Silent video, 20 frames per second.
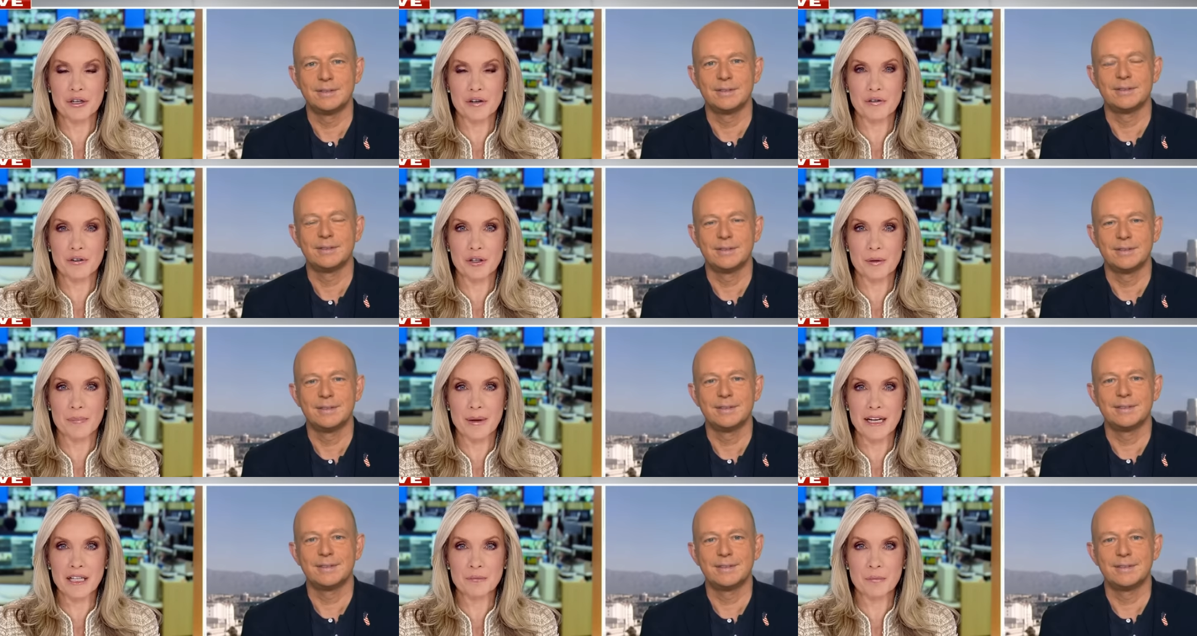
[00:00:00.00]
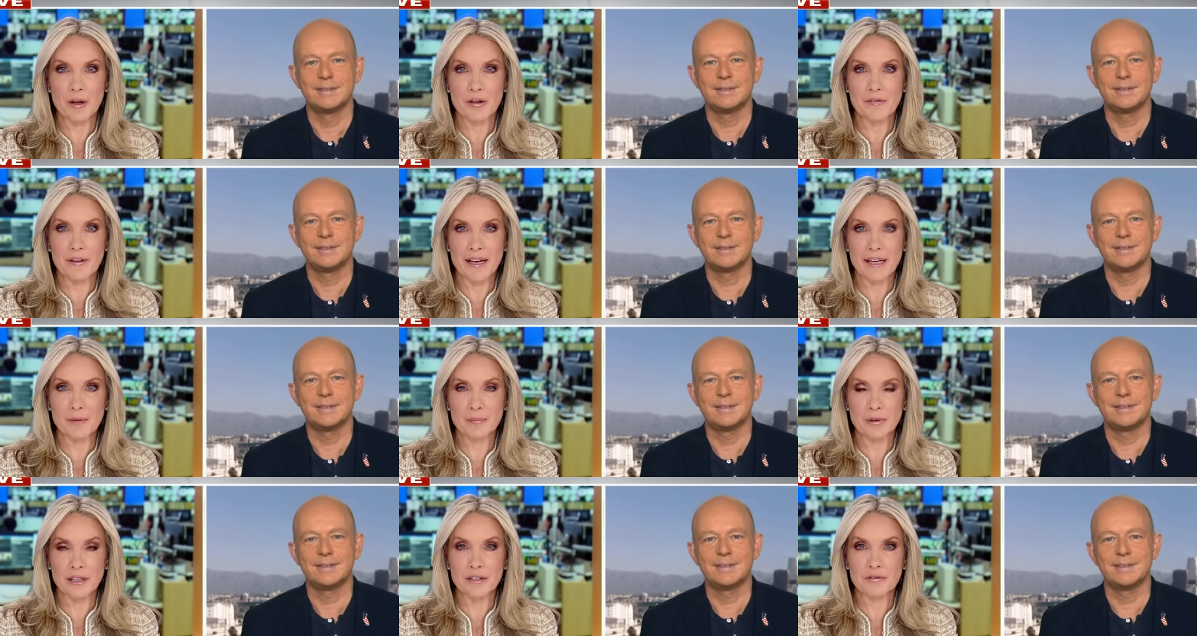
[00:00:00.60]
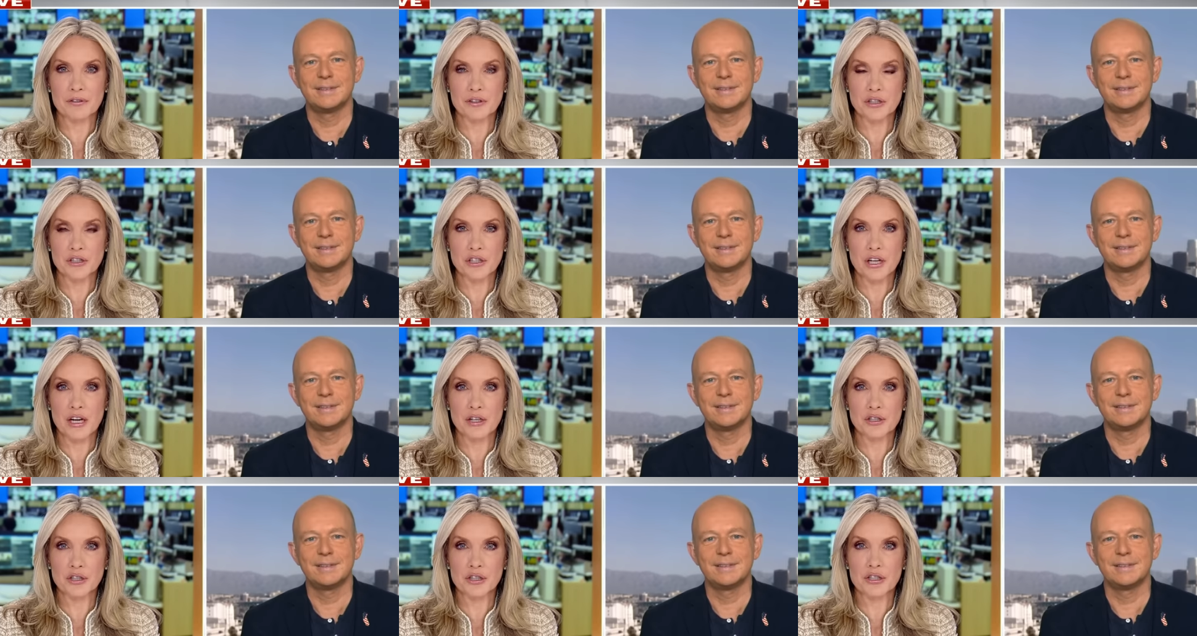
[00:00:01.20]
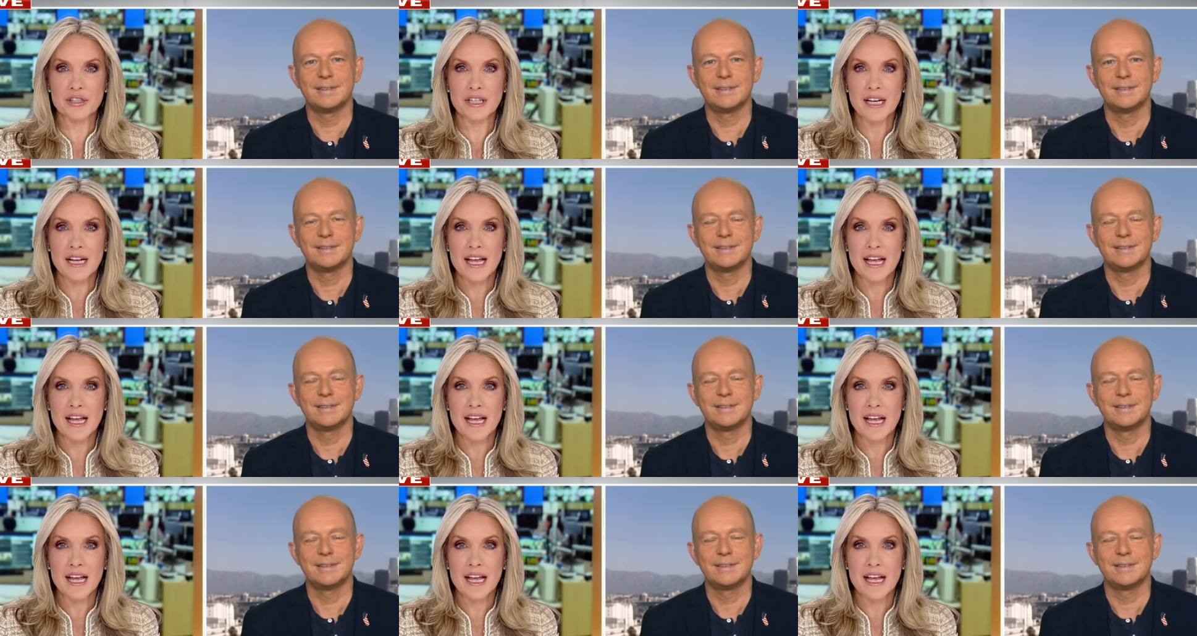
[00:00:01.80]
Speaker 1: if you're a baseball fan. He played for the Dodgers.